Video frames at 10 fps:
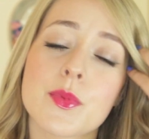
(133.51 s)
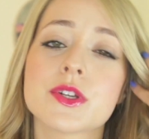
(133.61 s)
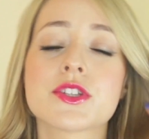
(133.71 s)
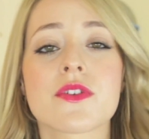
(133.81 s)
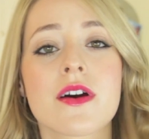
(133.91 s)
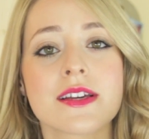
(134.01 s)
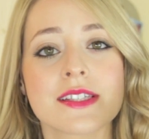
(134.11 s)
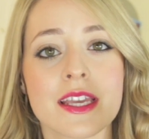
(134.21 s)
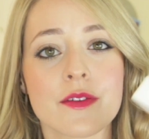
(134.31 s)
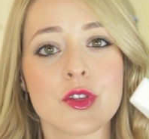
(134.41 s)

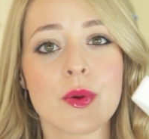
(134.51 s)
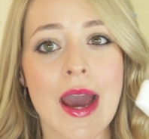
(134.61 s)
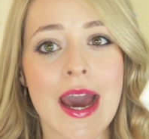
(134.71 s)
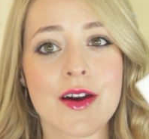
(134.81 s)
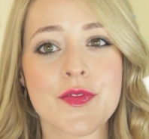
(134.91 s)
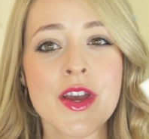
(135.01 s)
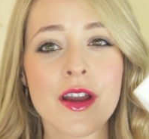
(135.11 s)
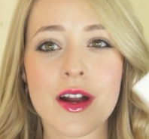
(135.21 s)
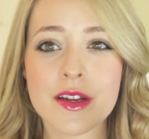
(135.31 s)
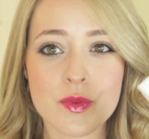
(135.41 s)
moisturising if you have
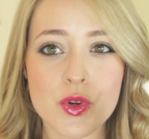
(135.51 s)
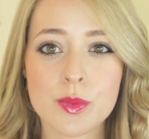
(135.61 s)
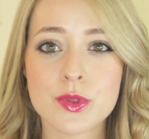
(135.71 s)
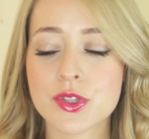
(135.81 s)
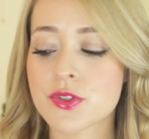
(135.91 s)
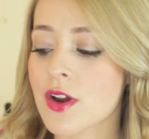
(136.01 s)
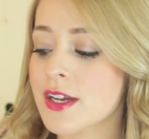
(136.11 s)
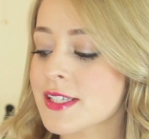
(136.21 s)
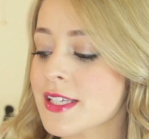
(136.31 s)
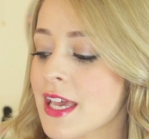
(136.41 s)
kind of normal to
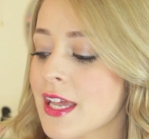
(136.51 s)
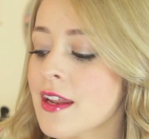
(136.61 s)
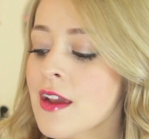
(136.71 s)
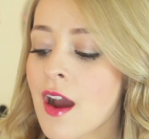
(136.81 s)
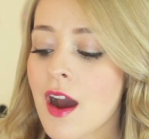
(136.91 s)
dry skin.